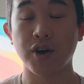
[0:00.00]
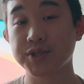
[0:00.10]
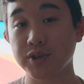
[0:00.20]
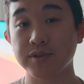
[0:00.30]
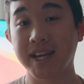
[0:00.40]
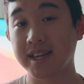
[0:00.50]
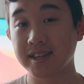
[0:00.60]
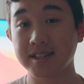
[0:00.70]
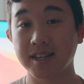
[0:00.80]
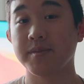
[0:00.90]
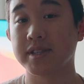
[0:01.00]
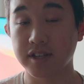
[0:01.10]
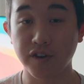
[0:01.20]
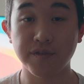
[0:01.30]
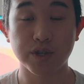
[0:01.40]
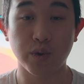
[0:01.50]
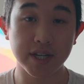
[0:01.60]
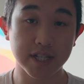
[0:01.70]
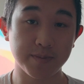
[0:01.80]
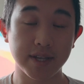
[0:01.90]
Also, taking the exam itself is quite
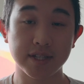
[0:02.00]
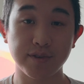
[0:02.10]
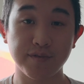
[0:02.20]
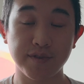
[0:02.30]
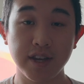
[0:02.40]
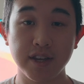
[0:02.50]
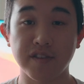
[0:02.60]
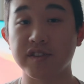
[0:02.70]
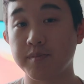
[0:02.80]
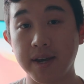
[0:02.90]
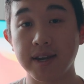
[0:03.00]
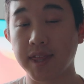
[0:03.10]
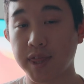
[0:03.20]
expensive. You have to pay a